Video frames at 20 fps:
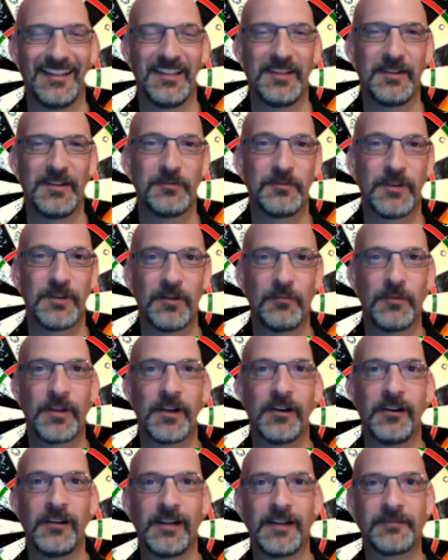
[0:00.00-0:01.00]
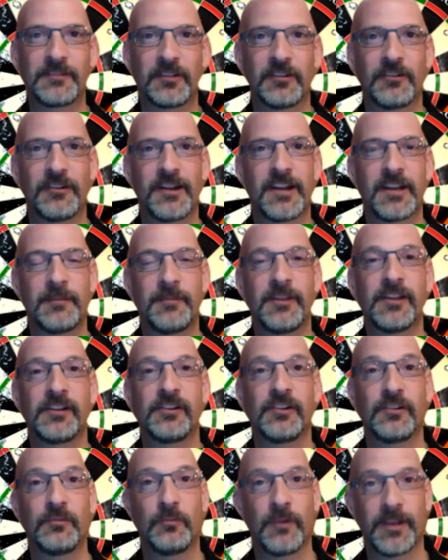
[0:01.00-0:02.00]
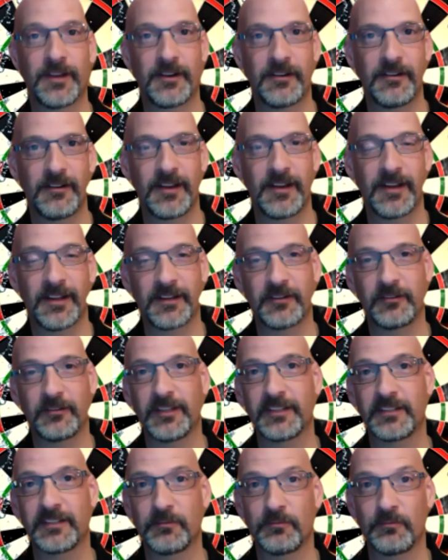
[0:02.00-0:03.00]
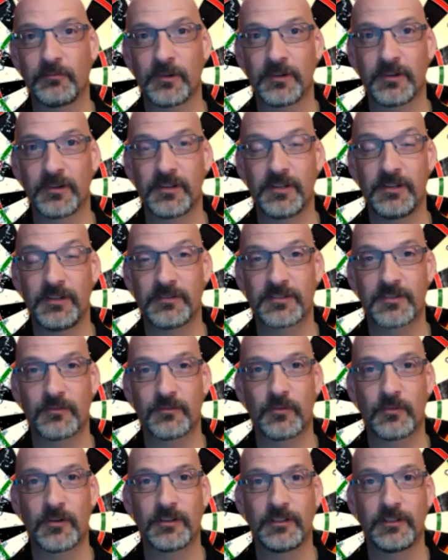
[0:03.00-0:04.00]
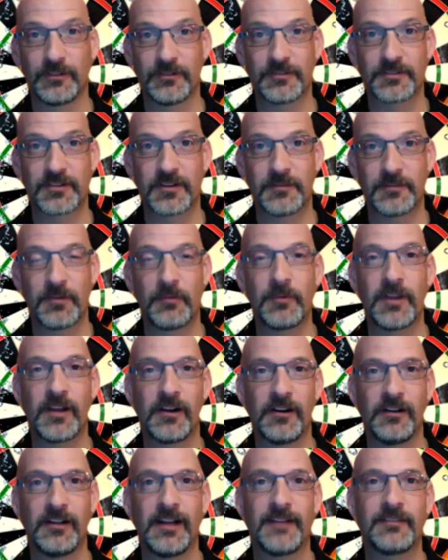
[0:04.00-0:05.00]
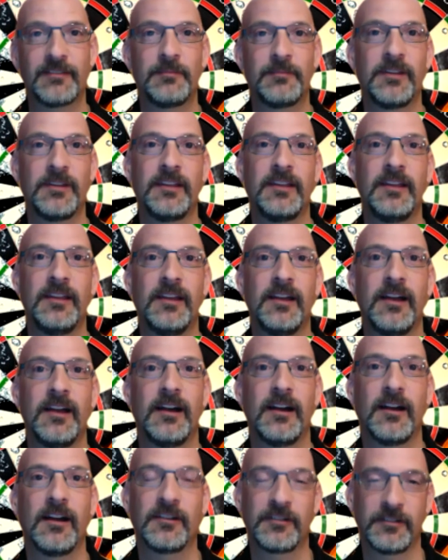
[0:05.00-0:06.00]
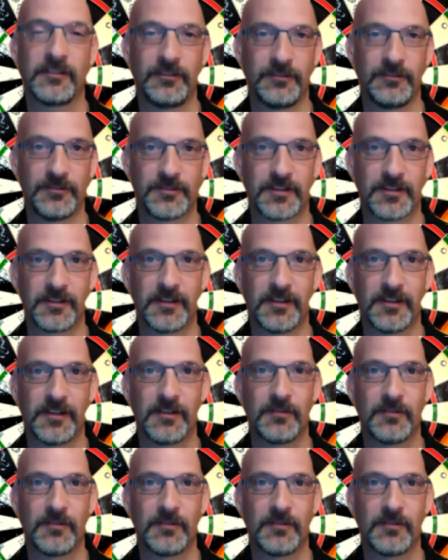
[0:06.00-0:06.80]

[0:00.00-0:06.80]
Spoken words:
Well, we all have to learn how to be a good winner, and I don't like to use the word loser, but we all have to be a good loser.